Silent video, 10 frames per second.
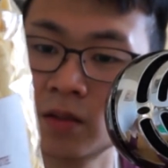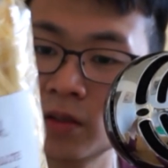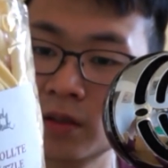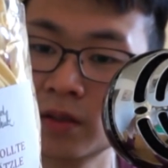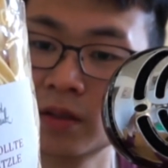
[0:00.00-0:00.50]

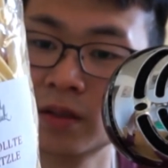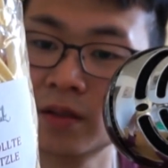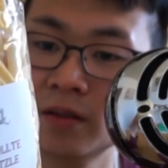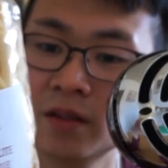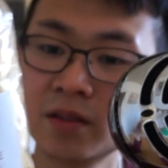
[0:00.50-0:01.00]
So
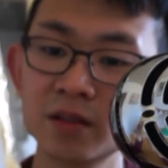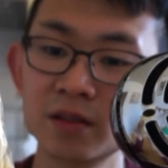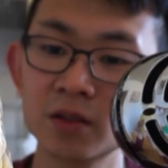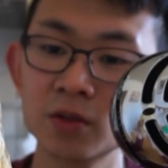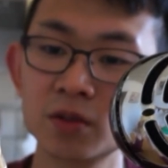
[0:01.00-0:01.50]
this
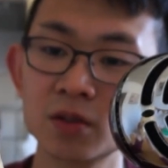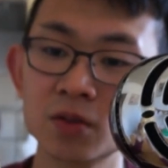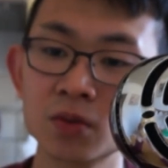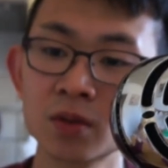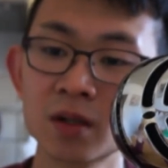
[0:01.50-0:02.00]
is
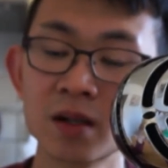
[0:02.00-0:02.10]
also,